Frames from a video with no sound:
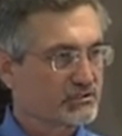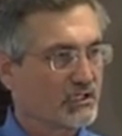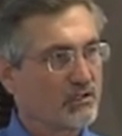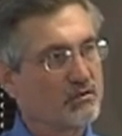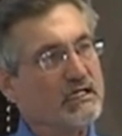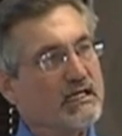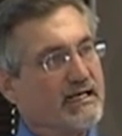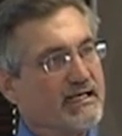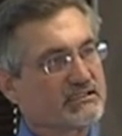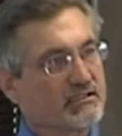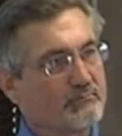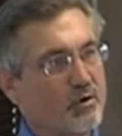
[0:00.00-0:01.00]
So
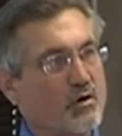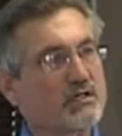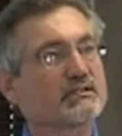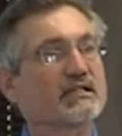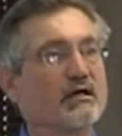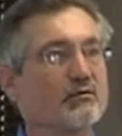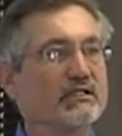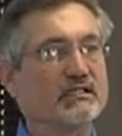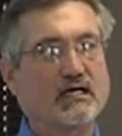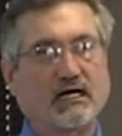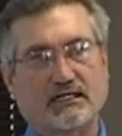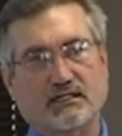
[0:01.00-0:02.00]
it's important that we
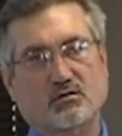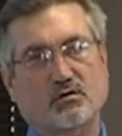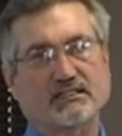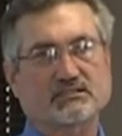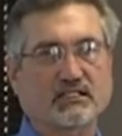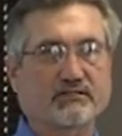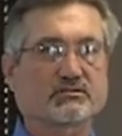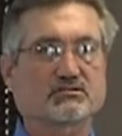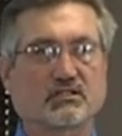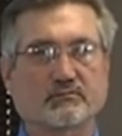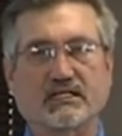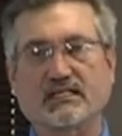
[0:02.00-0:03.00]
not equate
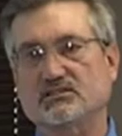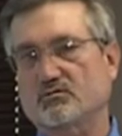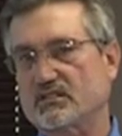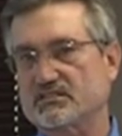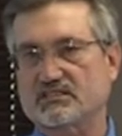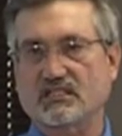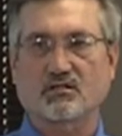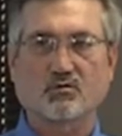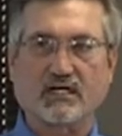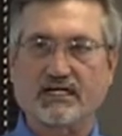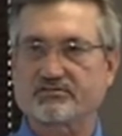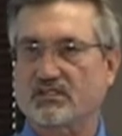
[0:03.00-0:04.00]
self-determination with a single
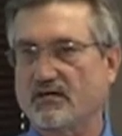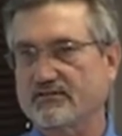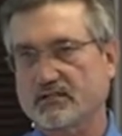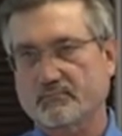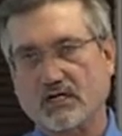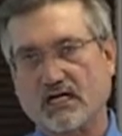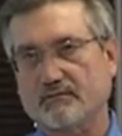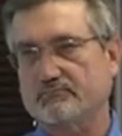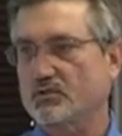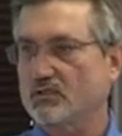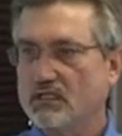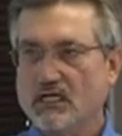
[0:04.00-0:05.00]
way of solving a
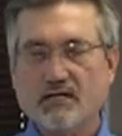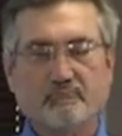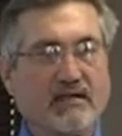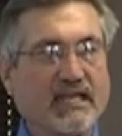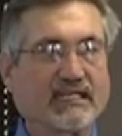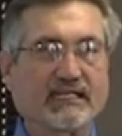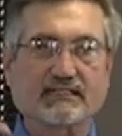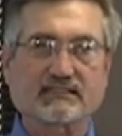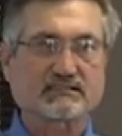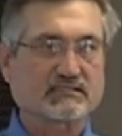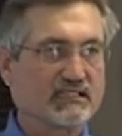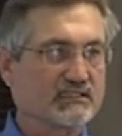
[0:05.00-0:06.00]
problem or making a
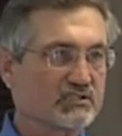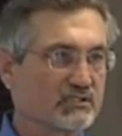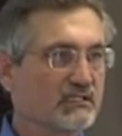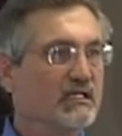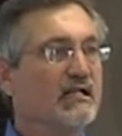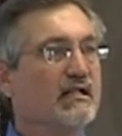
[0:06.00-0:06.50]
decision.